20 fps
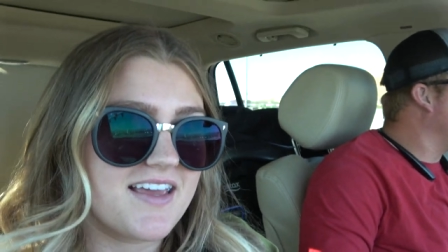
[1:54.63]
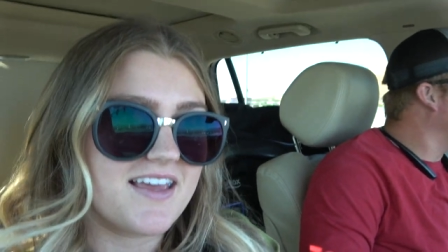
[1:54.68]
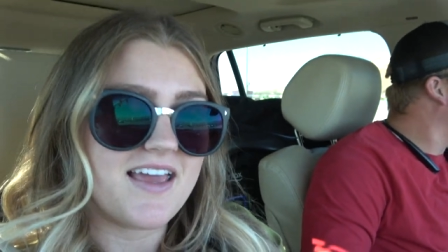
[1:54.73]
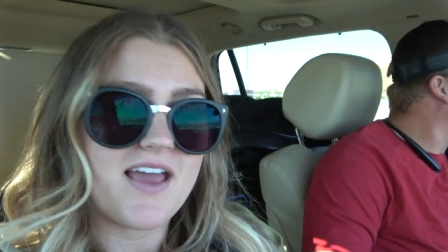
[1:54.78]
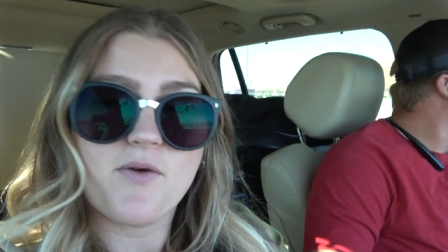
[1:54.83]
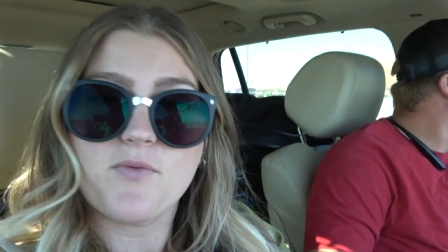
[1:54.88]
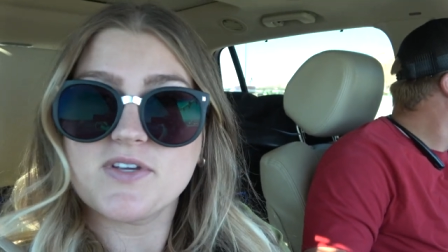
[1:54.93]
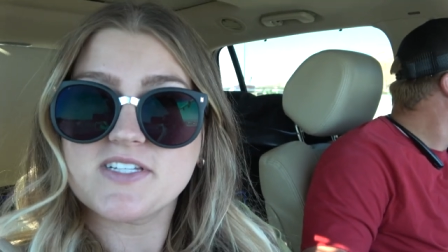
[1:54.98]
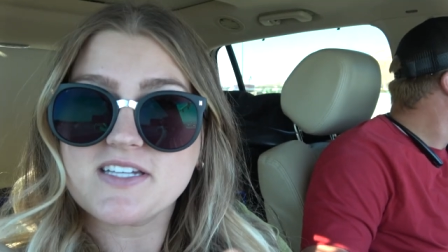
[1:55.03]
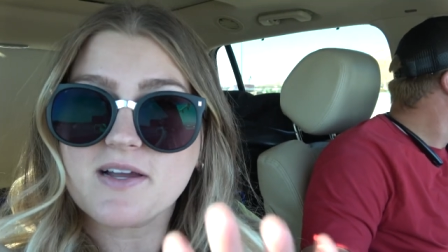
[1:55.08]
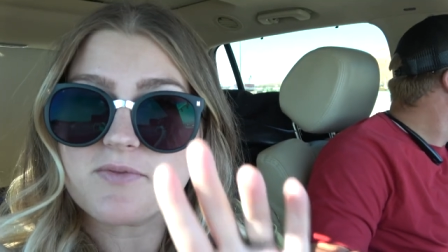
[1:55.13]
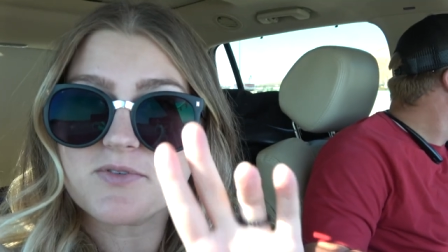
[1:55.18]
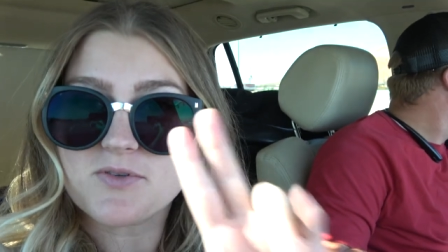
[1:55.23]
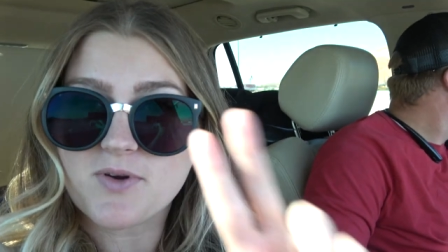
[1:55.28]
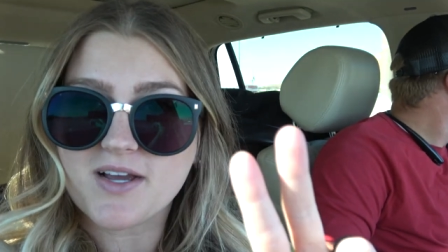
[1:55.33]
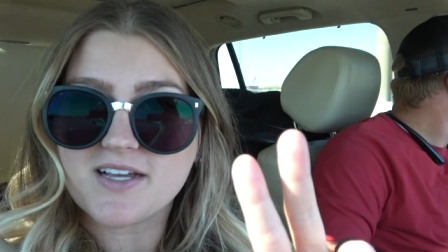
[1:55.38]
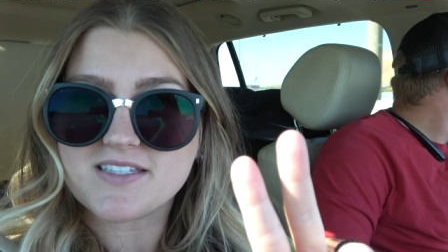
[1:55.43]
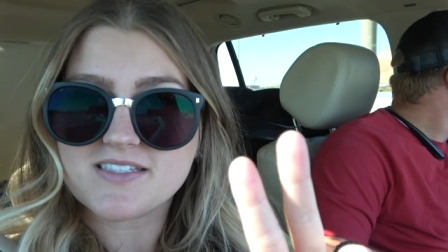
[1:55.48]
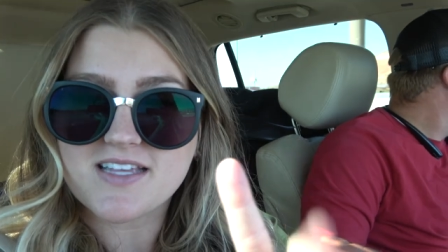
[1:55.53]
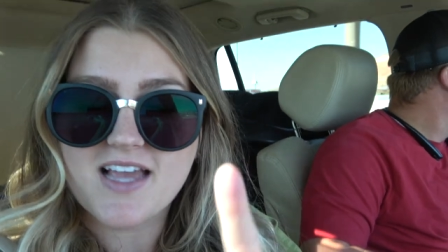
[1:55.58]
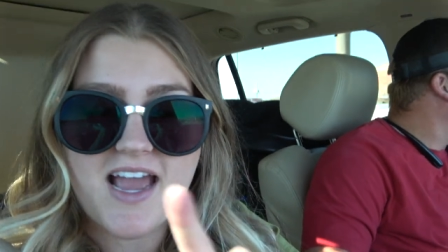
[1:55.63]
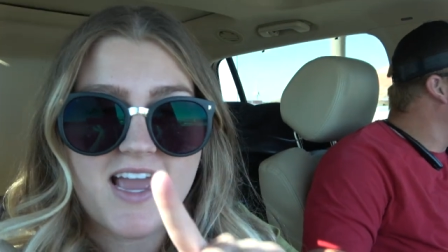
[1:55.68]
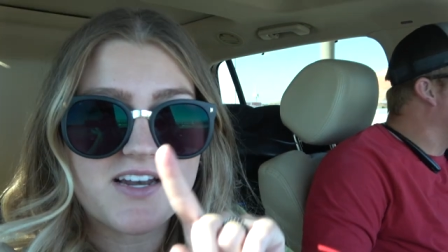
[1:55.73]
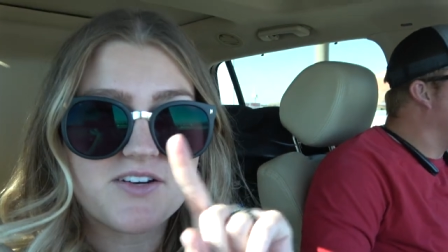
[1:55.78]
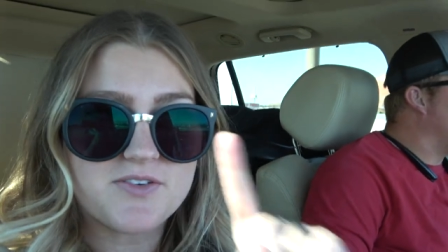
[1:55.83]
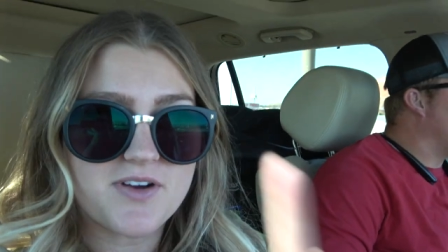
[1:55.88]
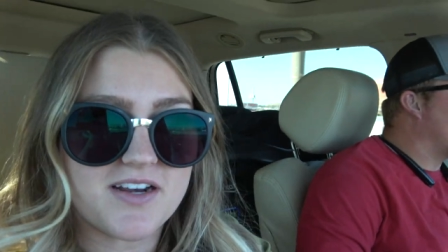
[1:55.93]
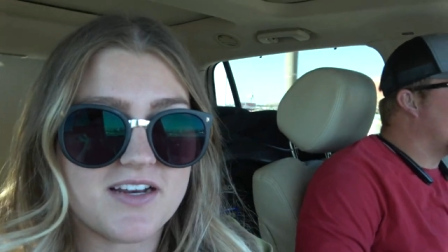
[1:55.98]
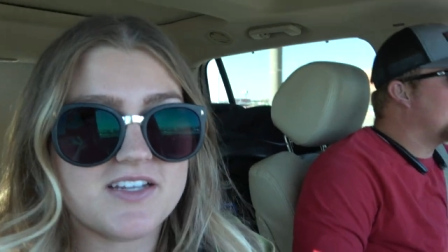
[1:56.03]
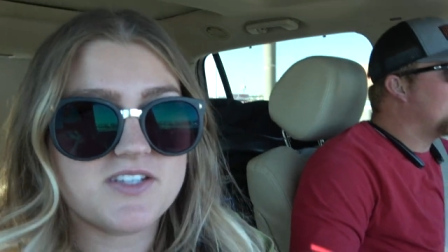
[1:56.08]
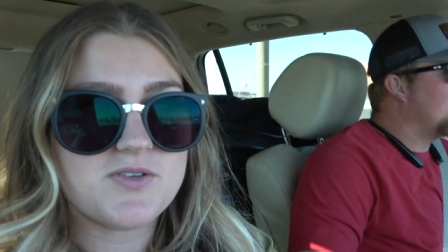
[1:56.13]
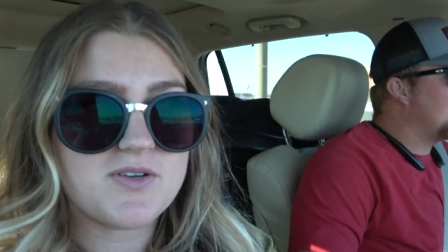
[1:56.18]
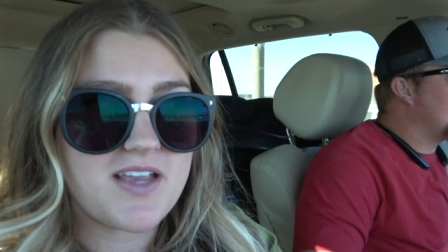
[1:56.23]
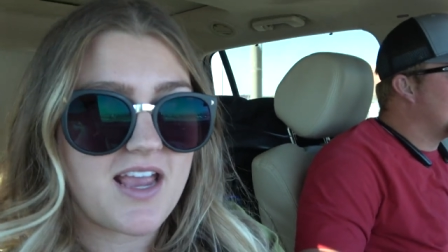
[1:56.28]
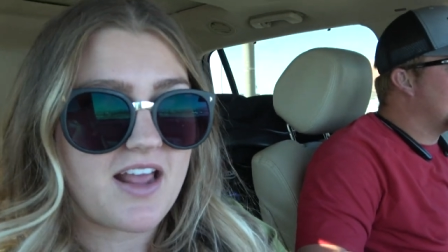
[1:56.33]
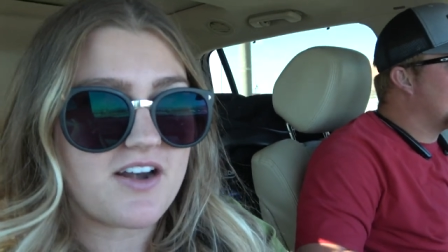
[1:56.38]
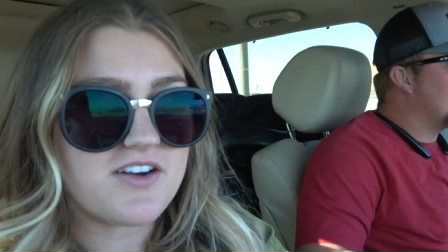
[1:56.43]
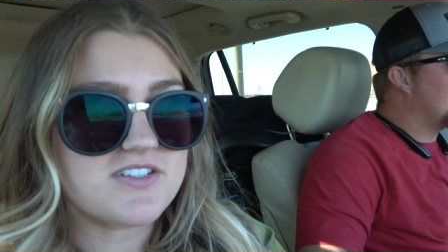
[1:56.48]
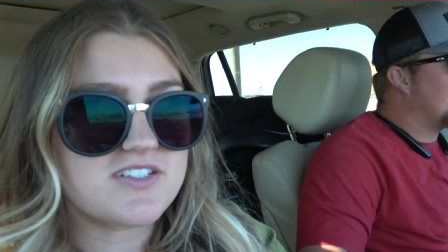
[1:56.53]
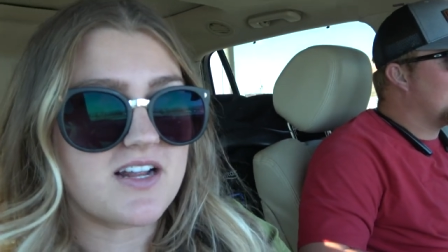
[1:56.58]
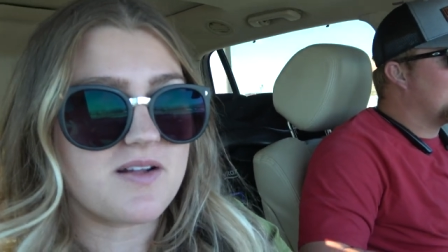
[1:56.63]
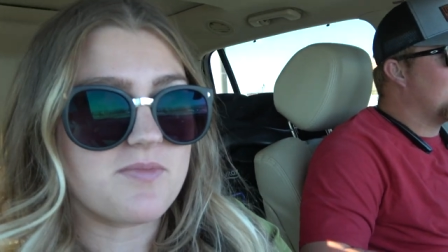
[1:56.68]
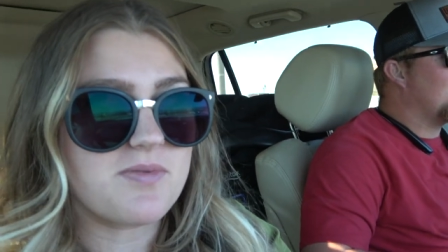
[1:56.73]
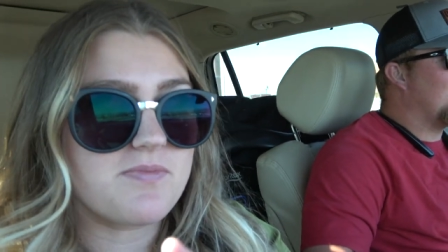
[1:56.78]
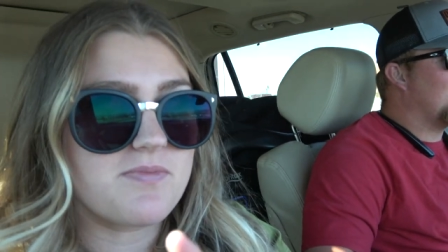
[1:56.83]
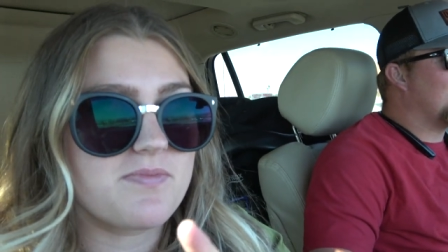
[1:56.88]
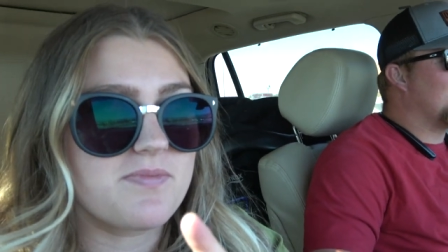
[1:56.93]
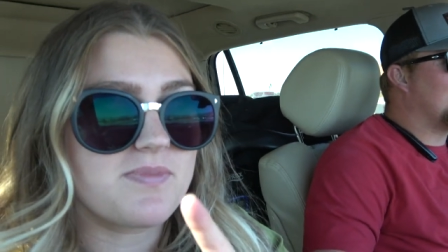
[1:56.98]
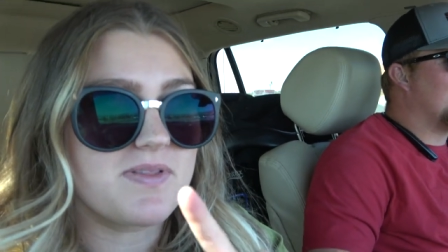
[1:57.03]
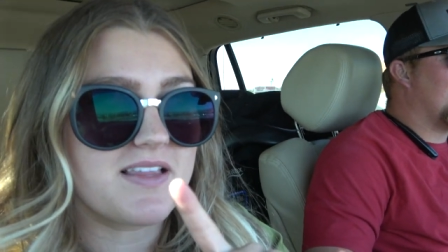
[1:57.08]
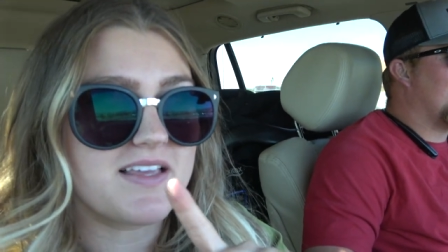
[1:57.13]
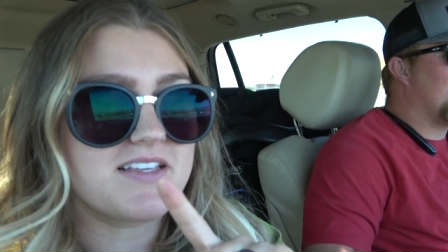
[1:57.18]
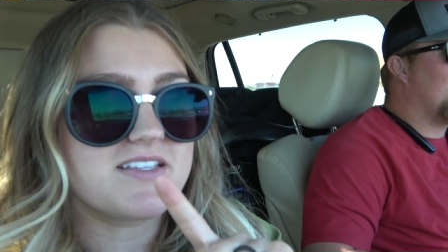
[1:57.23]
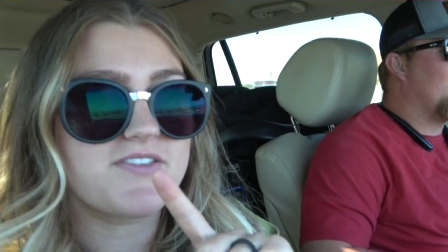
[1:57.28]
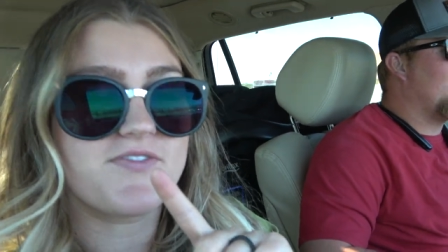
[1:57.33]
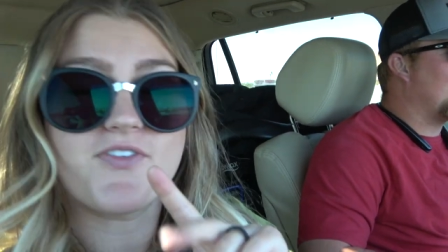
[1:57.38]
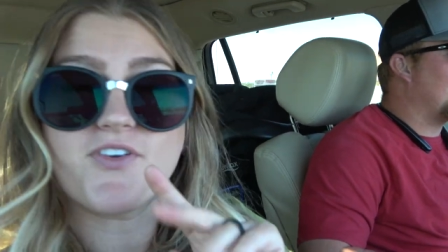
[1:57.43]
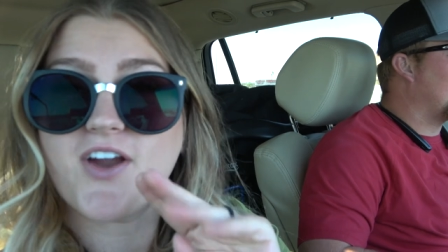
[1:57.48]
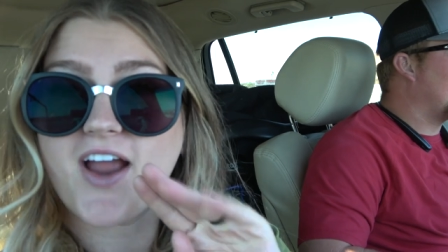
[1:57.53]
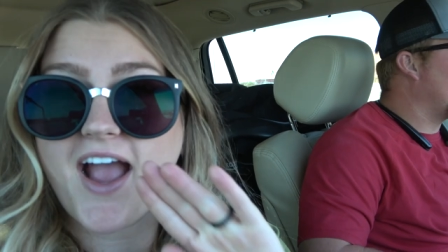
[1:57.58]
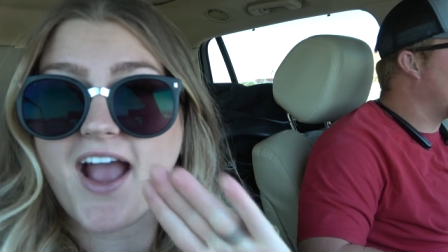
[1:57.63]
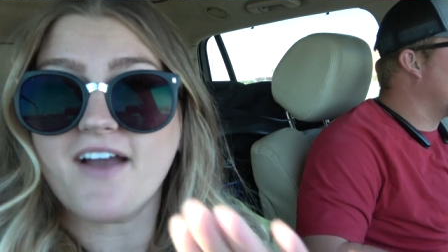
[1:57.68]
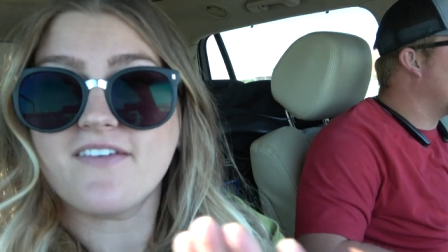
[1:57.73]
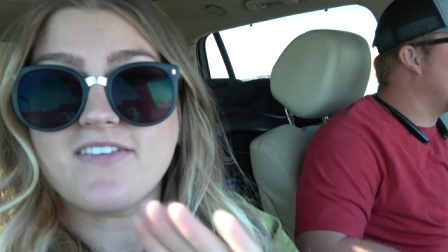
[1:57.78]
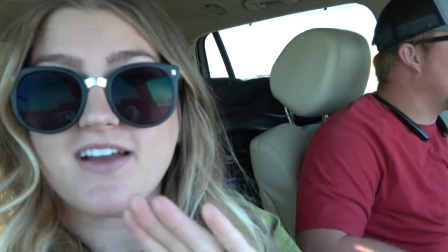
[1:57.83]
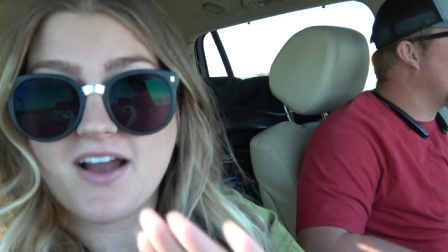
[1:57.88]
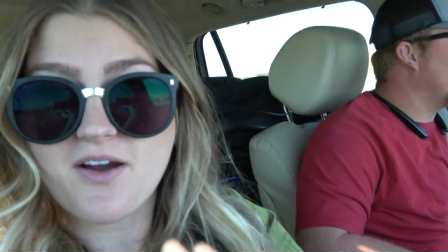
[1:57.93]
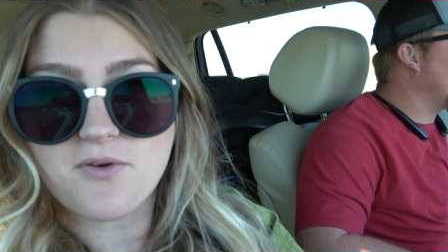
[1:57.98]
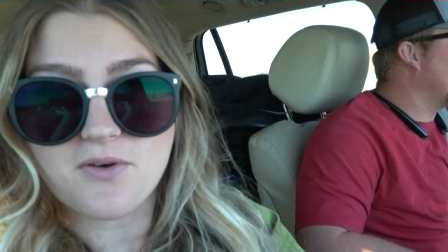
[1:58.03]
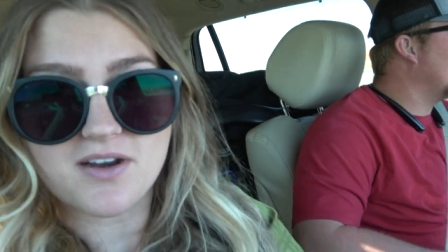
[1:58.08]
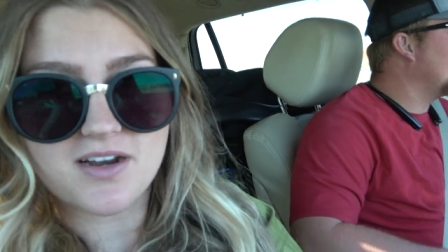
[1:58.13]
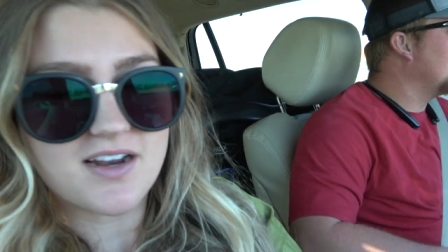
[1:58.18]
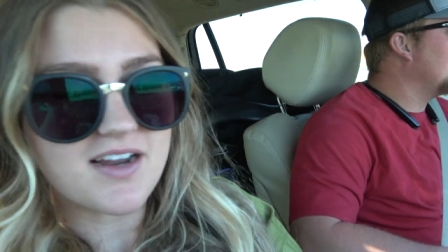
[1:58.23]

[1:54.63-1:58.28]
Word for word: And we stopped twice. I had to run into a counter stop, stop place for a half hour.